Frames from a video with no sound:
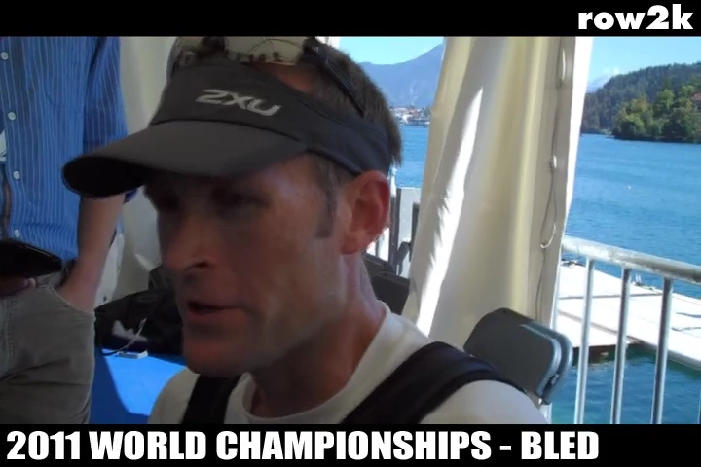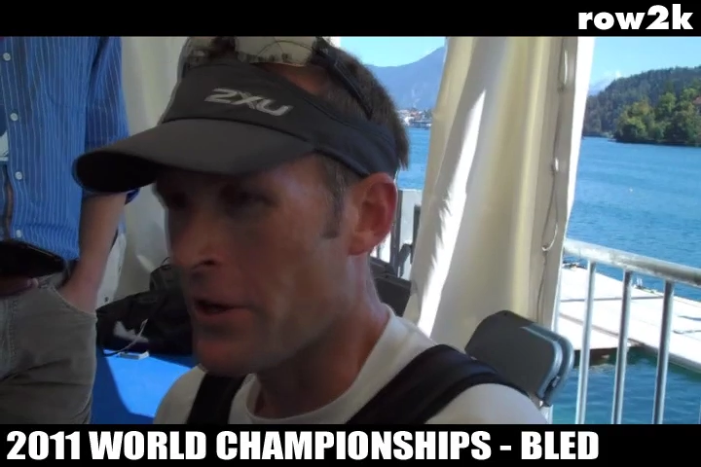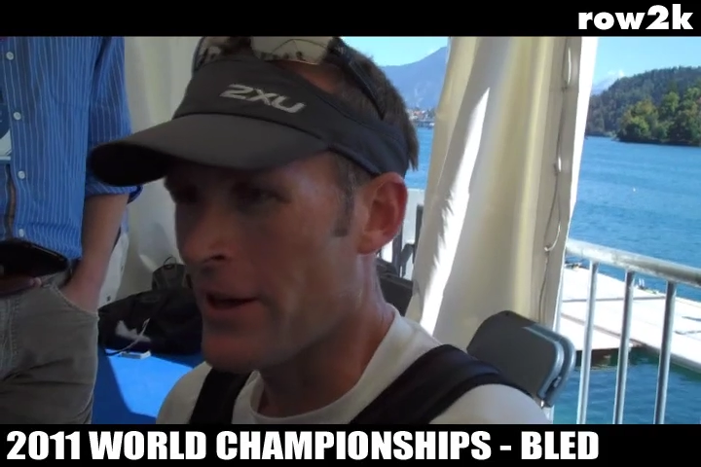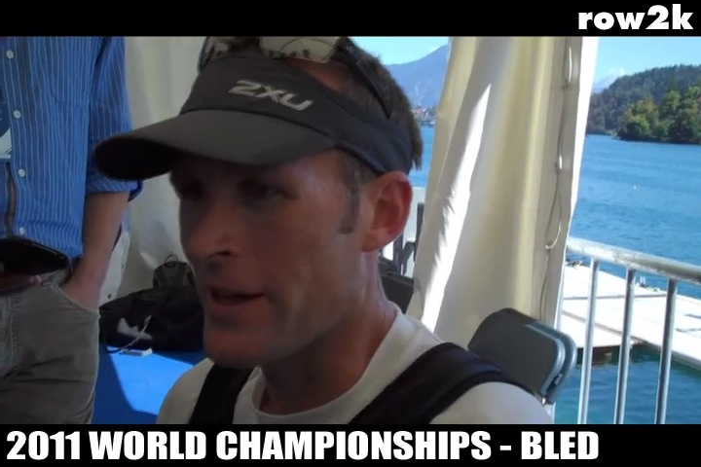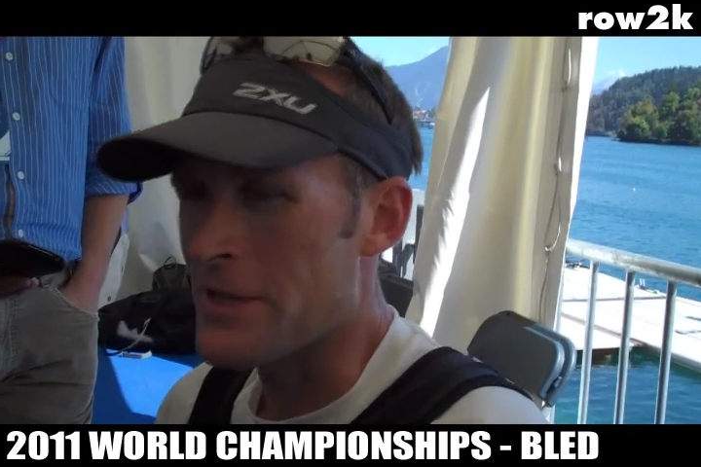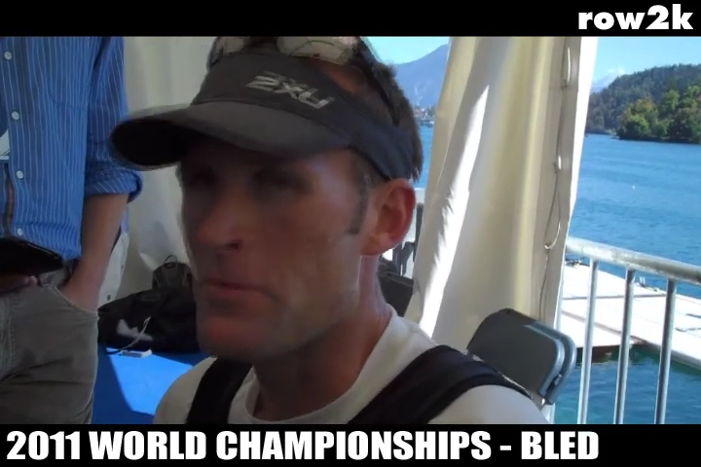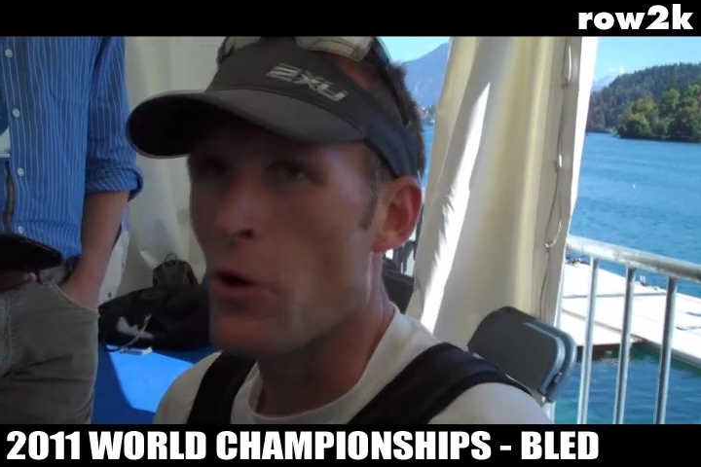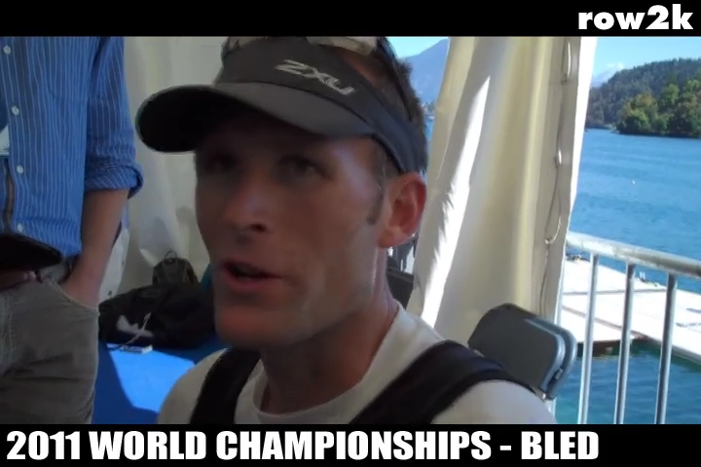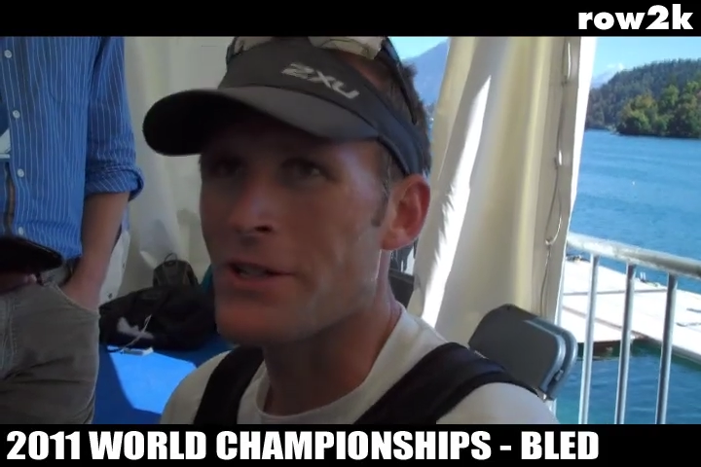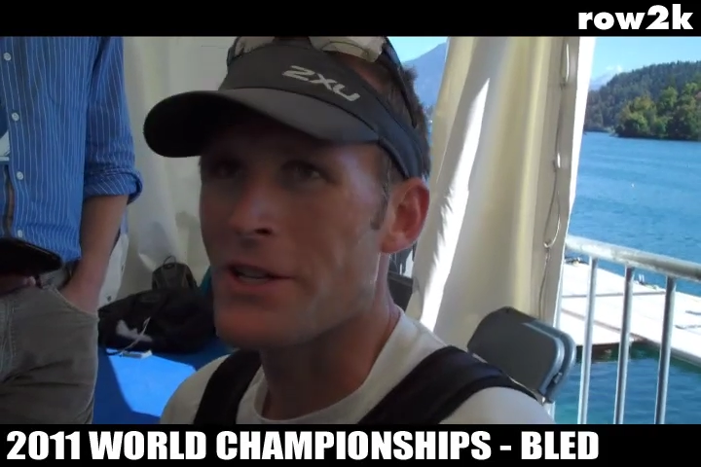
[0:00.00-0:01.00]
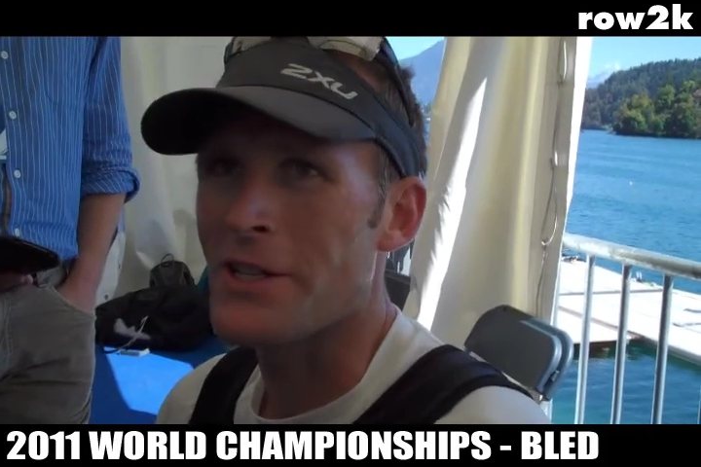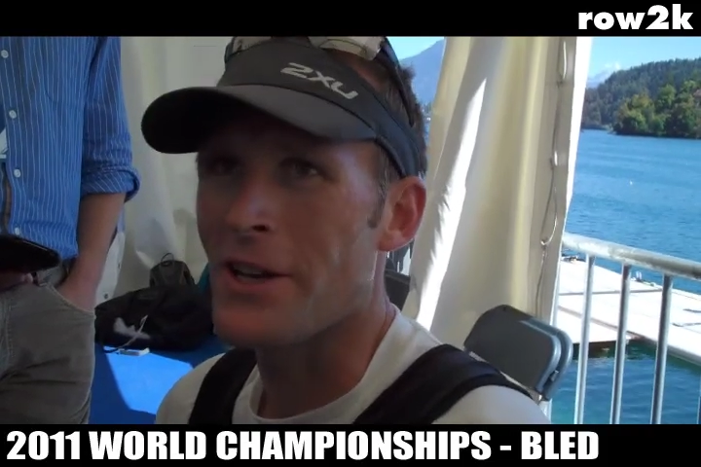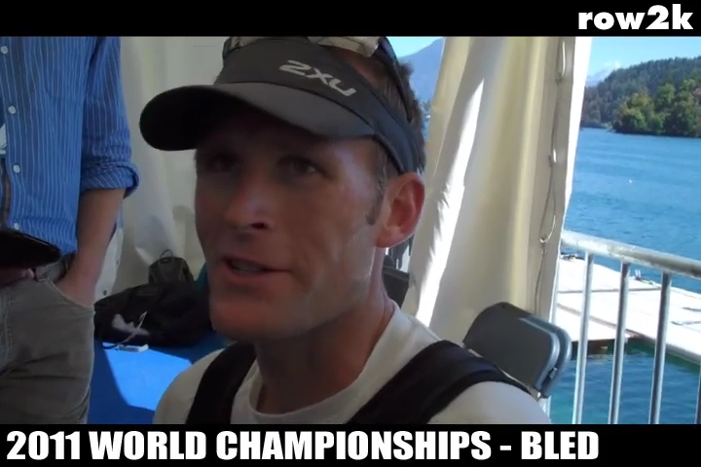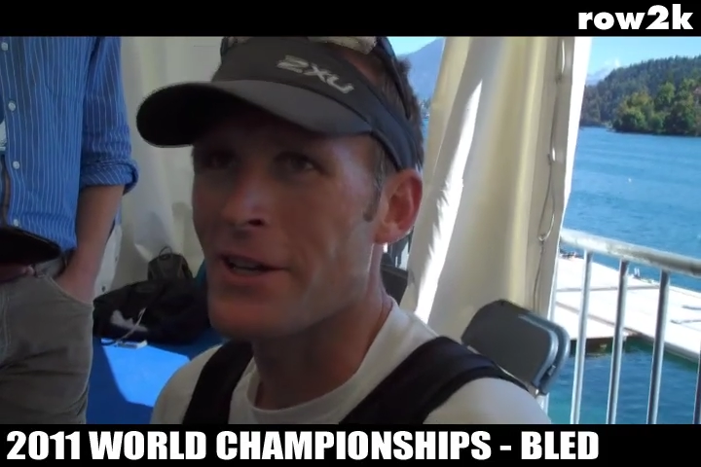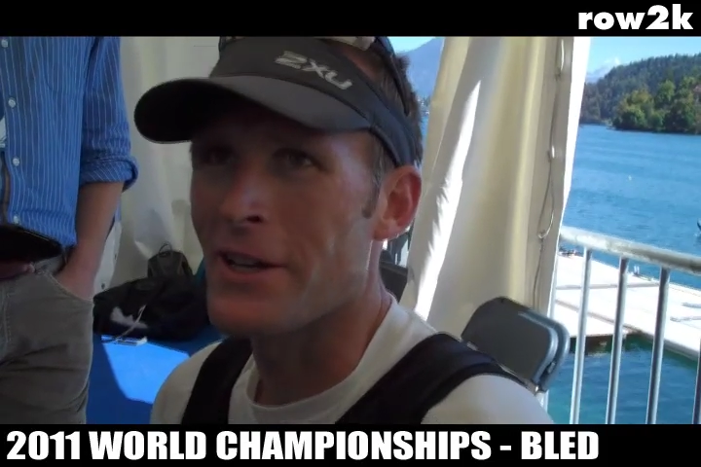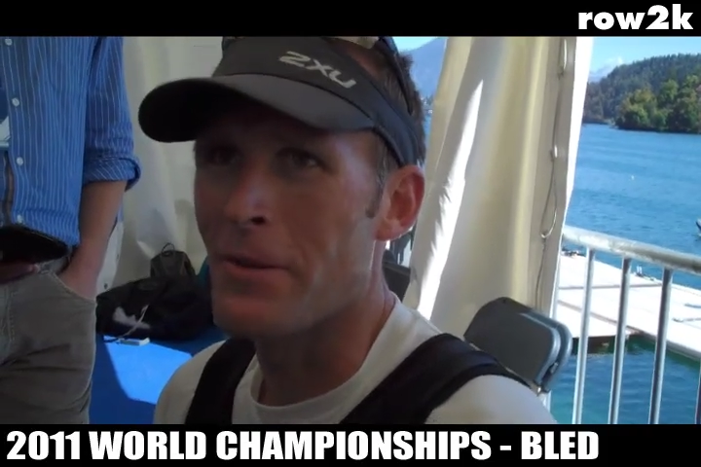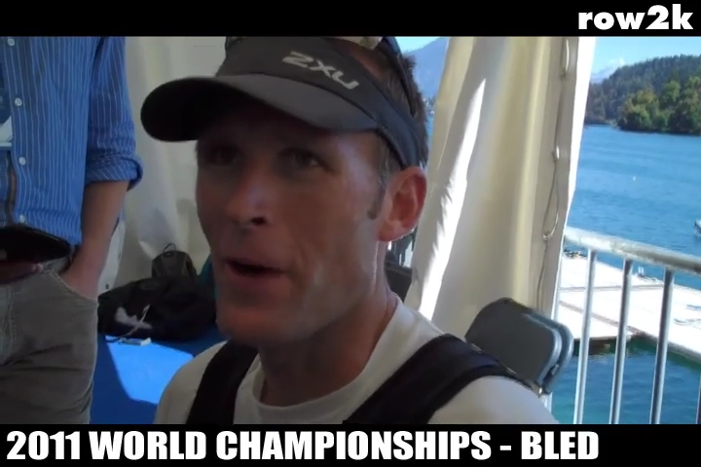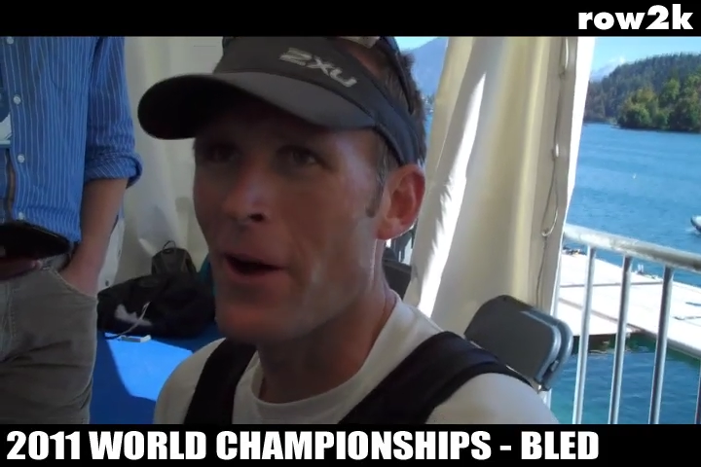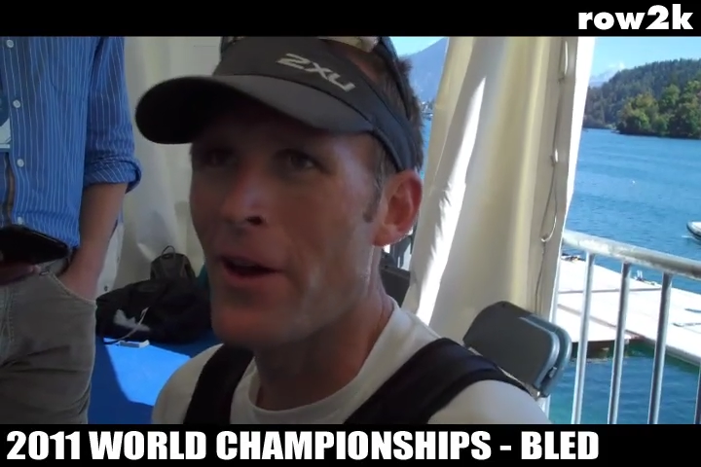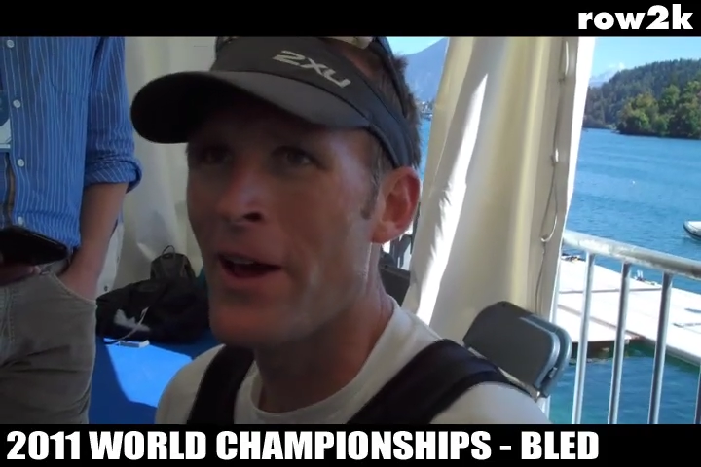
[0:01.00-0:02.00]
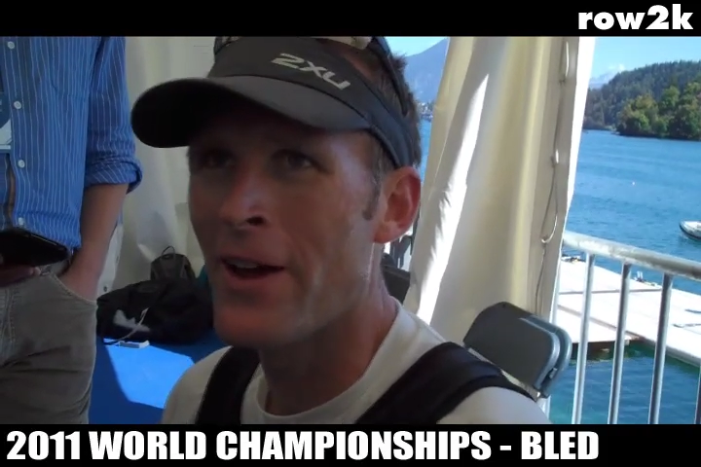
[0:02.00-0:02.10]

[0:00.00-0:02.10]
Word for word: try to get some more consistency in the bike.